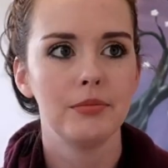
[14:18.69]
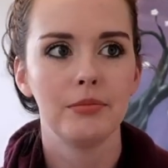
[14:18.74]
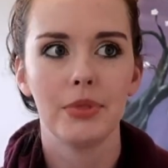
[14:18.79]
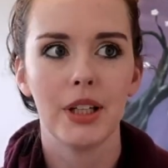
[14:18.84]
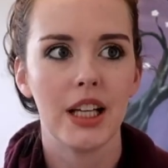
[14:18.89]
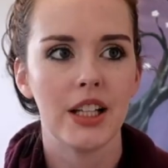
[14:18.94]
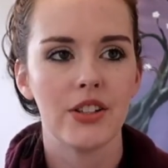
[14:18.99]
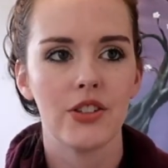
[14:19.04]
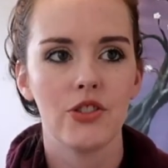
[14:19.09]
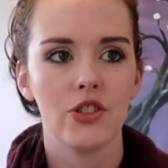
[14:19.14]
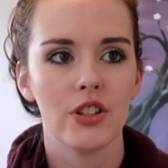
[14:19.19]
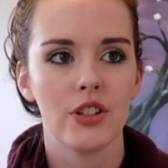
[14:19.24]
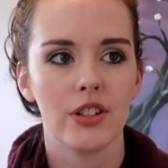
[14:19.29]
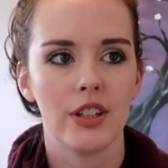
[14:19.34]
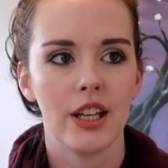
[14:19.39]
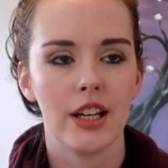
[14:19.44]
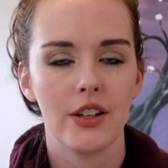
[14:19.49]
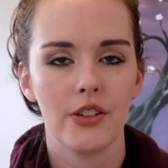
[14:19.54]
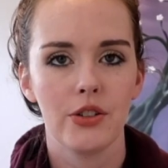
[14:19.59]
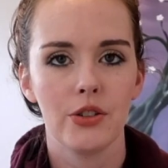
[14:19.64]
It's just
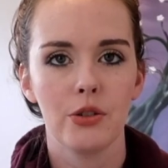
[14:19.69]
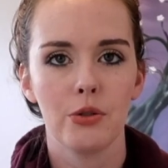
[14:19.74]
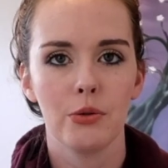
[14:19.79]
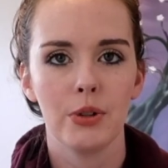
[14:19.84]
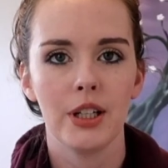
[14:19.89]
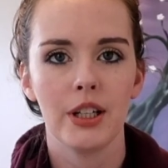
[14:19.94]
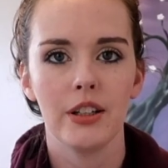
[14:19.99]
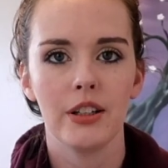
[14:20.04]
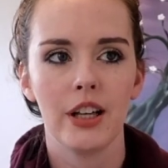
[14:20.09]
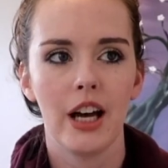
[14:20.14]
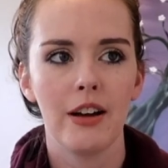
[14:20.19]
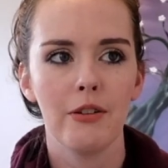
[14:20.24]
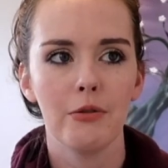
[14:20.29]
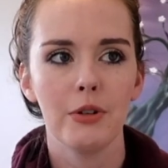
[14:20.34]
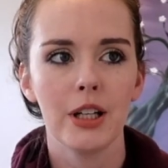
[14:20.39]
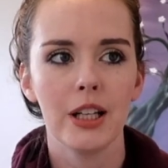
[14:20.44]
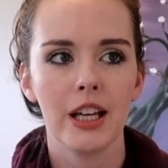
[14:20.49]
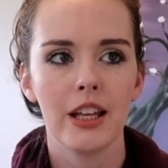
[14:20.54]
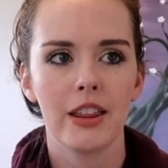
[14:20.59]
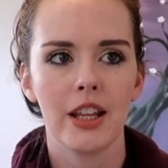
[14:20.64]
like surreal. I
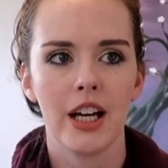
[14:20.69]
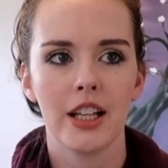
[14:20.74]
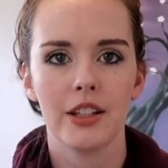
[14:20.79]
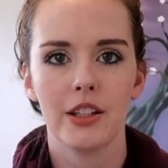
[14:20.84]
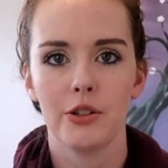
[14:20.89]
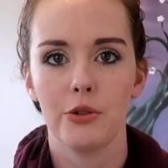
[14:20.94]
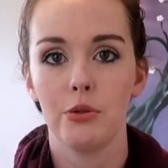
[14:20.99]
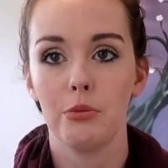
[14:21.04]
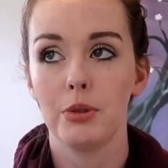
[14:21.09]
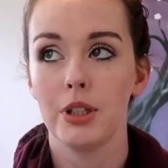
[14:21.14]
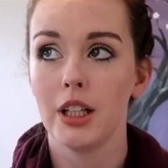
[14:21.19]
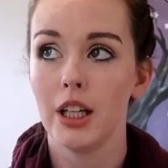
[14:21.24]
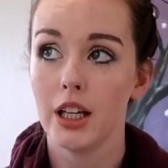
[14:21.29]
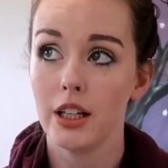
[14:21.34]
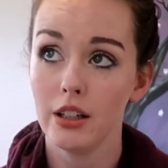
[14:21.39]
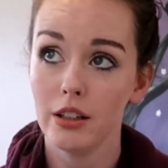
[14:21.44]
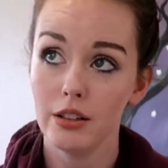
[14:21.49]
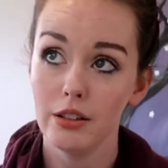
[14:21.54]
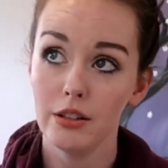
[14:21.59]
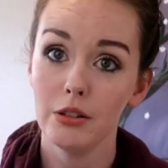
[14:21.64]
really thought this would be
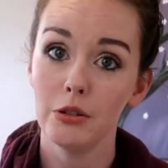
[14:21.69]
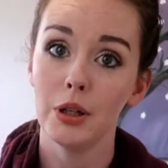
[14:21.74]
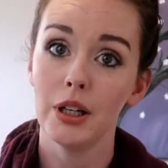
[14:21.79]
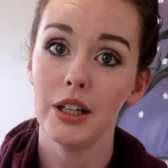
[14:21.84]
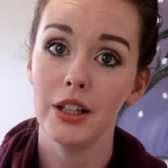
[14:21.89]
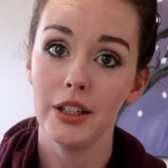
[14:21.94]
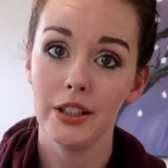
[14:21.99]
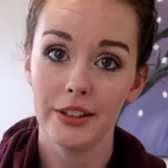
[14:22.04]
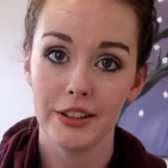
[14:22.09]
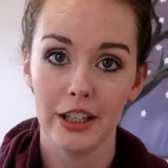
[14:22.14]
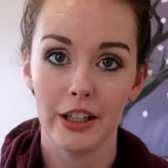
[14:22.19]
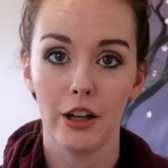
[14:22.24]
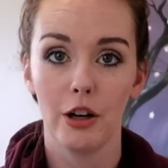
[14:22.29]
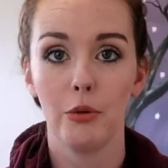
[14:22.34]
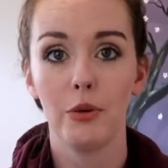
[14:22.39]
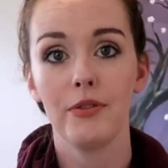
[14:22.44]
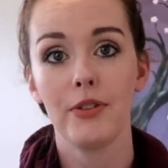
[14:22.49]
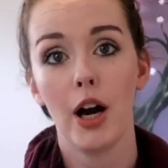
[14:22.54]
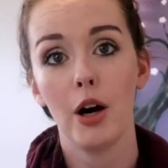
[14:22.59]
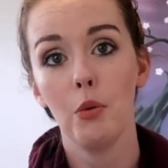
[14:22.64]
like, oh, well, you know,
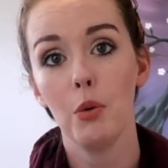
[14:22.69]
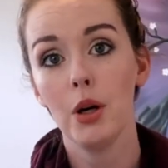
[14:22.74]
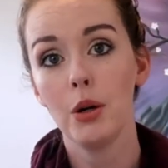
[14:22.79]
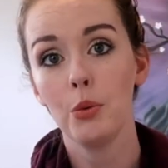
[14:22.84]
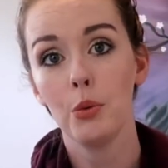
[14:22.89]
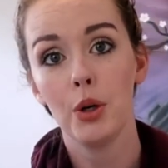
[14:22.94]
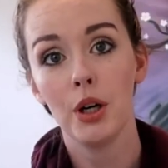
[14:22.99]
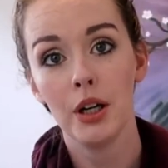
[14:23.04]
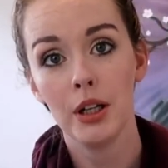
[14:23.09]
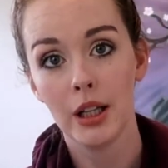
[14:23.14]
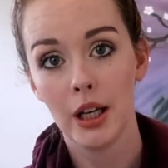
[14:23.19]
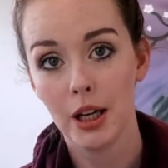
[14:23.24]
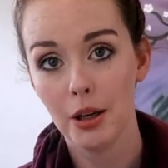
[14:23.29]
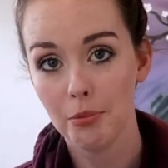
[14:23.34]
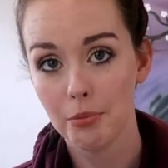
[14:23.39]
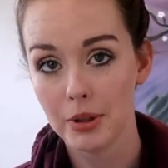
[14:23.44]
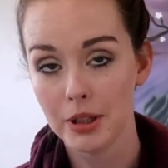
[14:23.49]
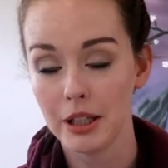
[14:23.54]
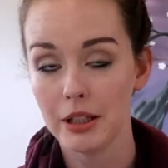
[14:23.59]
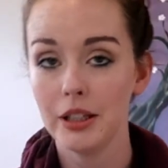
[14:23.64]
we got one wall
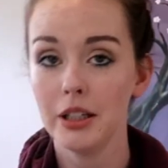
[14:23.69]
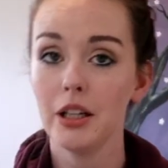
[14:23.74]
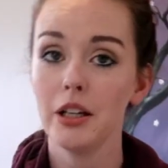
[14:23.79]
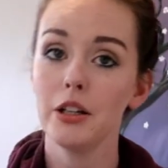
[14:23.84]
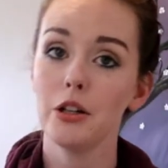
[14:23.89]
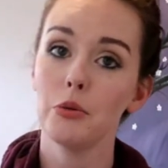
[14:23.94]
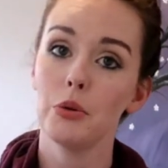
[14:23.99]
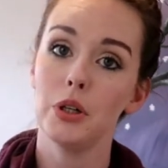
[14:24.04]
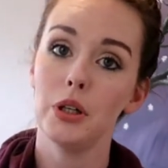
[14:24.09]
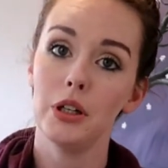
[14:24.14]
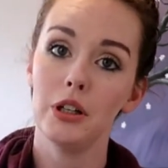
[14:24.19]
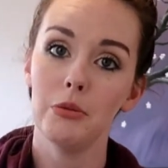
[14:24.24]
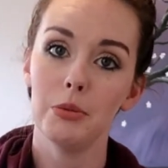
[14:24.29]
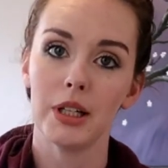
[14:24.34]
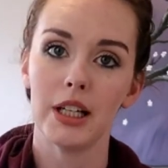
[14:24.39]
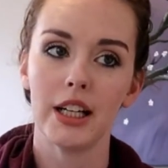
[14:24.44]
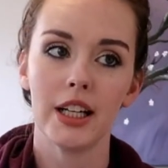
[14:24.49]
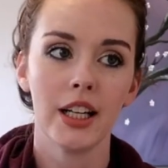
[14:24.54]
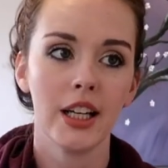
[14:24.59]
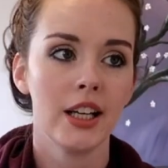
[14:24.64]
up and then another wall,
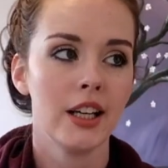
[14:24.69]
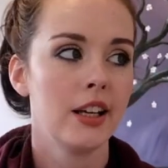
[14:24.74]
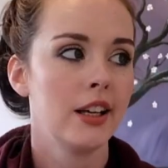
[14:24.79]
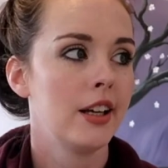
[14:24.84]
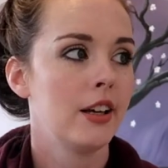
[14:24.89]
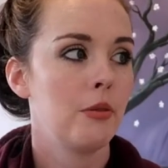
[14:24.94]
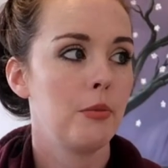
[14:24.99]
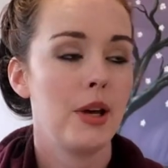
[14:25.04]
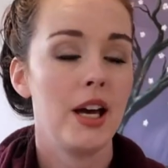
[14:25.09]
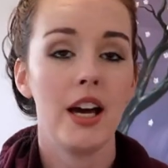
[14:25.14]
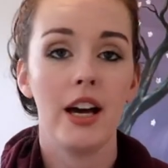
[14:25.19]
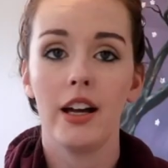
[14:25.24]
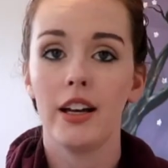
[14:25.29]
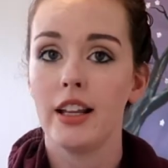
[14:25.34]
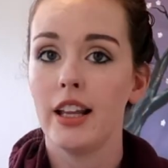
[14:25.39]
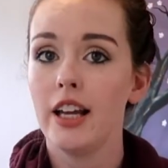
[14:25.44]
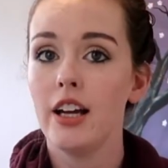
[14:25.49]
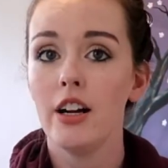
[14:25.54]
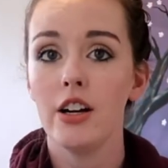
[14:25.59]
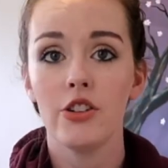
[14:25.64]
but man,
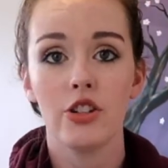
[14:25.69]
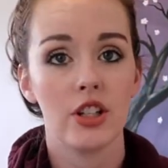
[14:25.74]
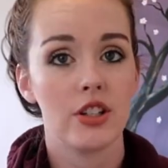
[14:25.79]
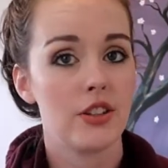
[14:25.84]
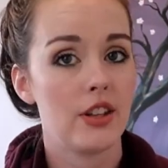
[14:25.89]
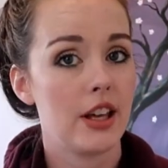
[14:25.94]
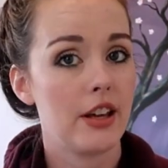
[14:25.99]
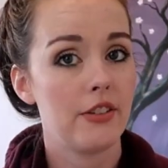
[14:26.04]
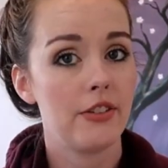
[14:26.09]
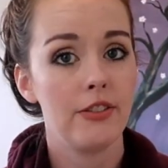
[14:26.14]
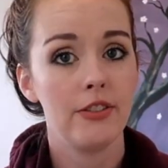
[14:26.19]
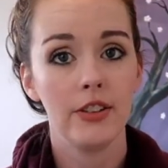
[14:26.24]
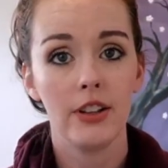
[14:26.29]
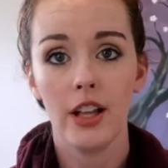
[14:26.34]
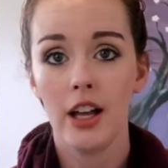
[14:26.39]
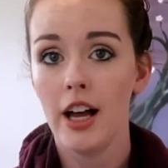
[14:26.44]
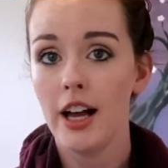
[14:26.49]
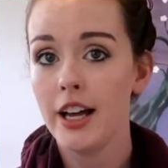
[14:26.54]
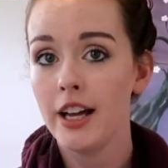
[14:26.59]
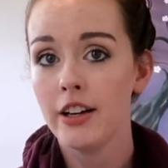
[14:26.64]
they are just like
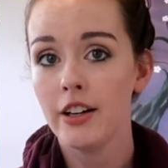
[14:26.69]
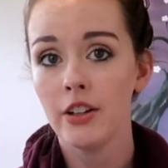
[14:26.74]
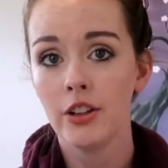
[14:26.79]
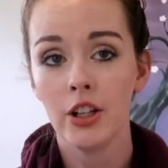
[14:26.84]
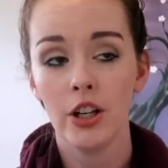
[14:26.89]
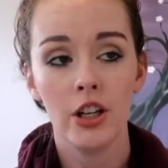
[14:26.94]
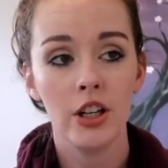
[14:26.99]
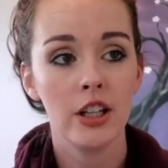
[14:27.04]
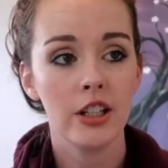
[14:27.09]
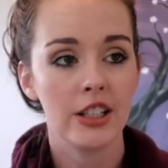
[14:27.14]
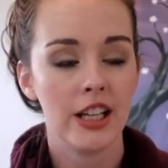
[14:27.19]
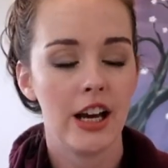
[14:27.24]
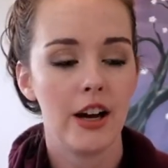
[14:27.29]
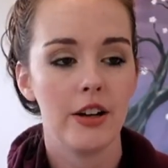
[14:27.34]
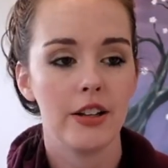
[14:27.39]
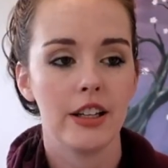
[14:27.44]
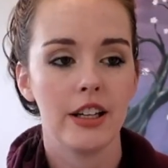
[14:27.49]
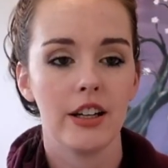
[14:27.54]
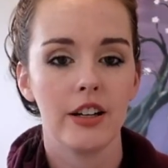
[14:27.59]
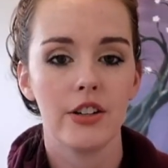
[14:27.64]
flying along
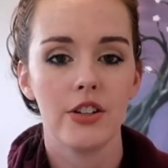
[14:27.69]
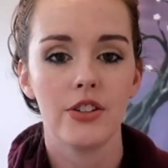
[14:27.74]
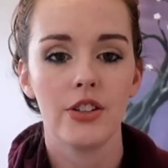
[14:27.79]
down there.